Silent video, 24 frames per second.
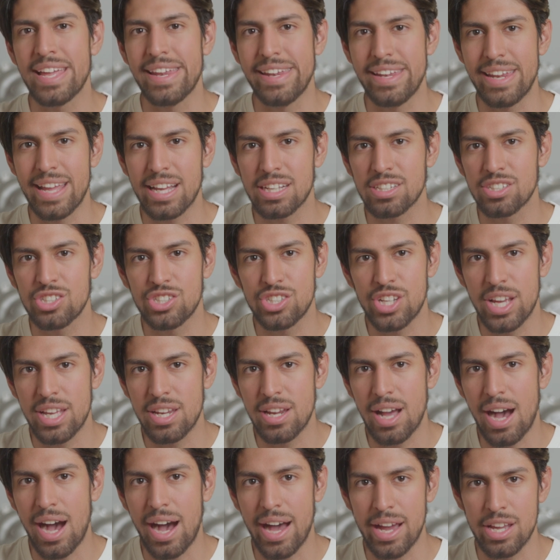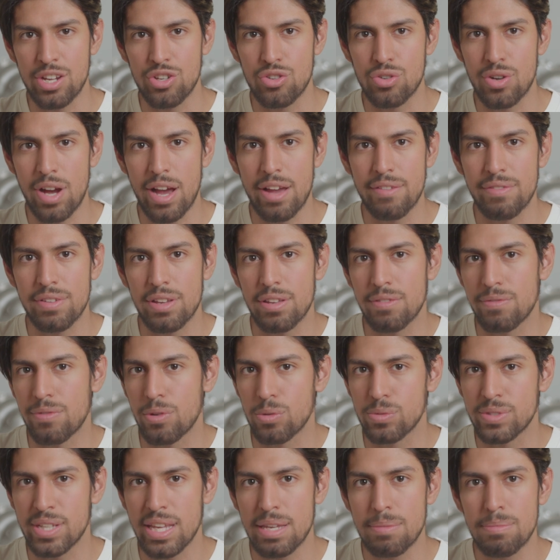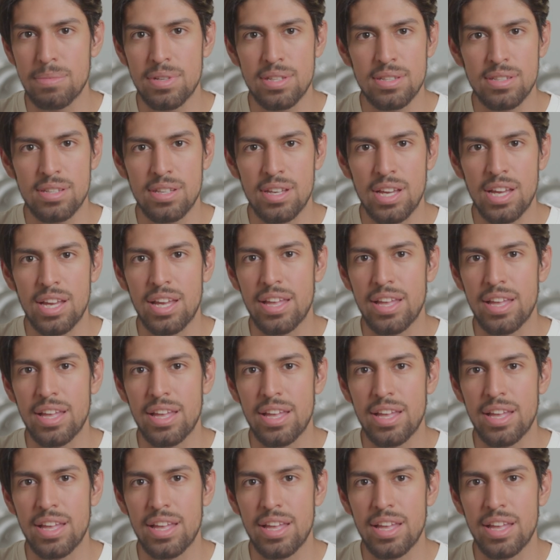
next-gen iDrive infotainment.